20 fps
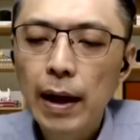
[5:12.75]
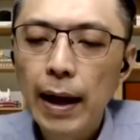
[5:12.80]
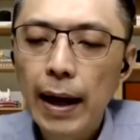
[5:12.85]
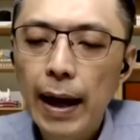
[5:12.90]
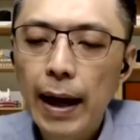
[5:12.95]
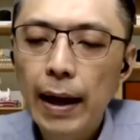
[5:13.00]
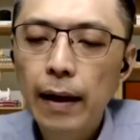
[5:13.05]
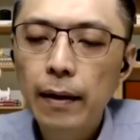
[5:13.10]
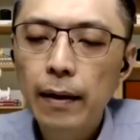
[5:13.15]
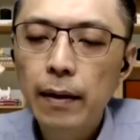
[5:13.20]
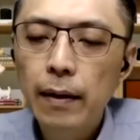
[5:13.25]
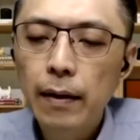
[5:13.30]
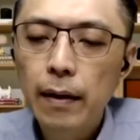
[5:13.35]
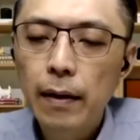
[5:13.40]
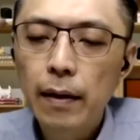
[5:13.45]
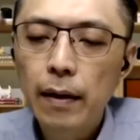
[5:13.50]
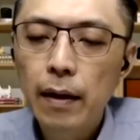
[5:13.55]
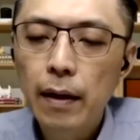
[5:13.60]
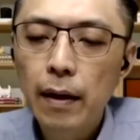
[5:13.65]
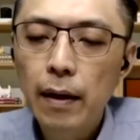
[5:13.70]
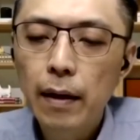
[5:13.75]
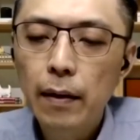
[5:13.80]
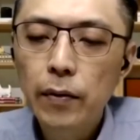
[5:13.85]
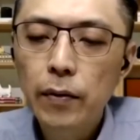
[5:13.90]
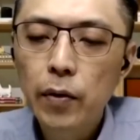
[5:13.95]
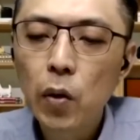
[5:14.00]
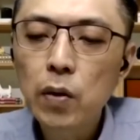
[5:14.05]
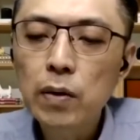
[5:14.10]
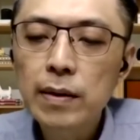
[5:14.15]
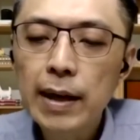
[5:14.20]
And
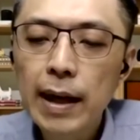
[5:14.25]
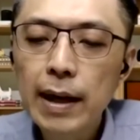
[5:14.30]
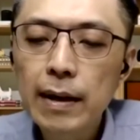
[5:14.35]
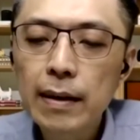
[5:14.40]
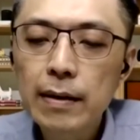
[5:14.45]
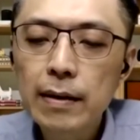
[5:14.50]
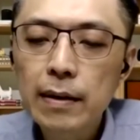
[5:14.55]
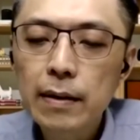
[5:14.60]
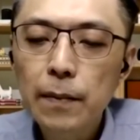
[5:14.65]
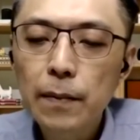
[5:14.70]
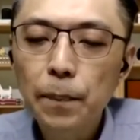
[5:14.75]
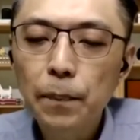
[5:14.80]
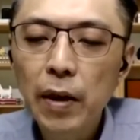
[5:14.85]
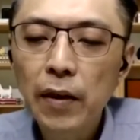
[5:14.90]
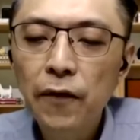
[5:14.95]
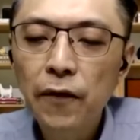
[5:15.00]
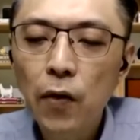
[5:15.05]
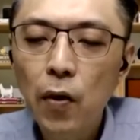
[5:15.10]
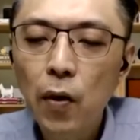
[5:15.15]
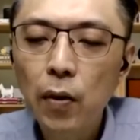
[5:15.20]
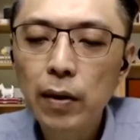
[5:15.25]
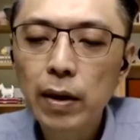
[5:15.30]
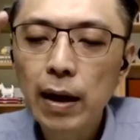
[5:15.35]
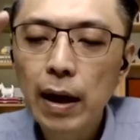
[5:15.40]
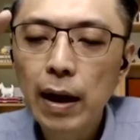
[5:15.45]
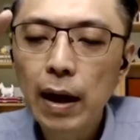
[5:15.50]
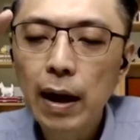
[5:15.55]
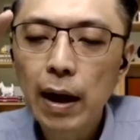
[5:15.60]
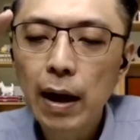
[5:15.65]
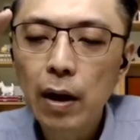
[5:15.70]
those days before
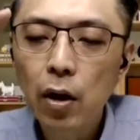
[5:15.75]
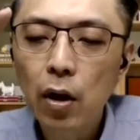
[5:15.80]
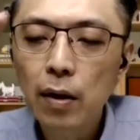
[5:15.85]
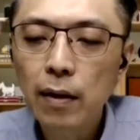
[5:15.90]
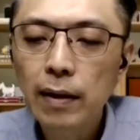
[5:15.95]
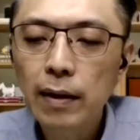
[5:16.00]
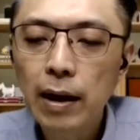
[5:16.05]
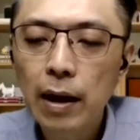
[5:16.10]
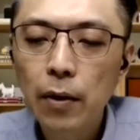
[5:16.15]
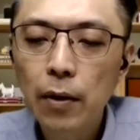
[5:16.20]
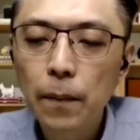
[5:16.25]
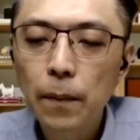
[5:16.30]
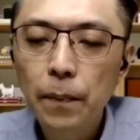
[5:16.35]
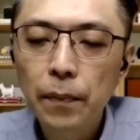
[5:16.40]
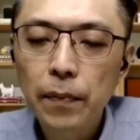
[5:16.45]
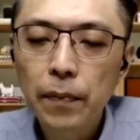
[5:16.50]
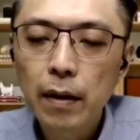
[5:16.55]
the lockdown,